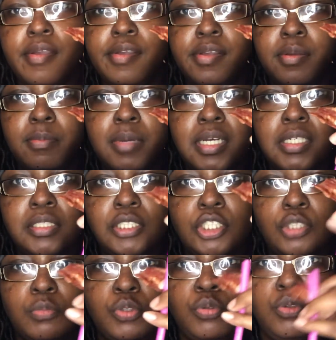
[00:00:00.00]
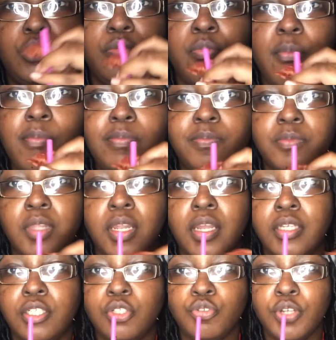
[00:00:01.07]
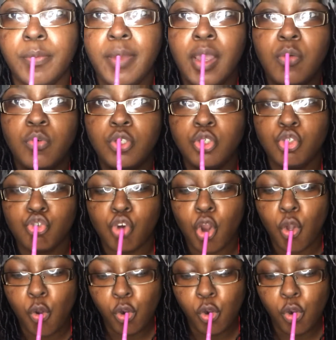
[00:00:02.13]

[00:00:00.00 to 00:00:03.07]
And my smoothie, I like to drink mine with a straw.